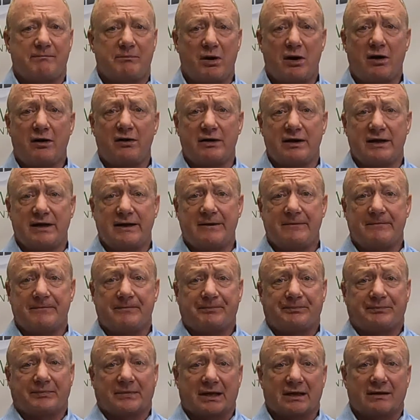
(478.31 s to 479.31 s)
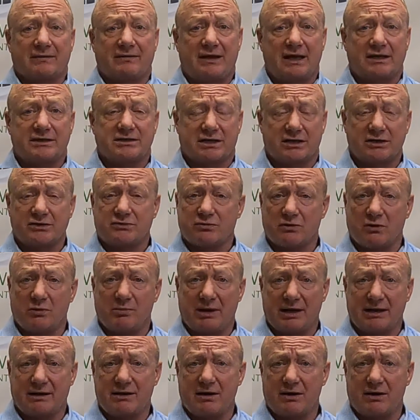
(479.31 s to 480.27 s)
party that's controlled by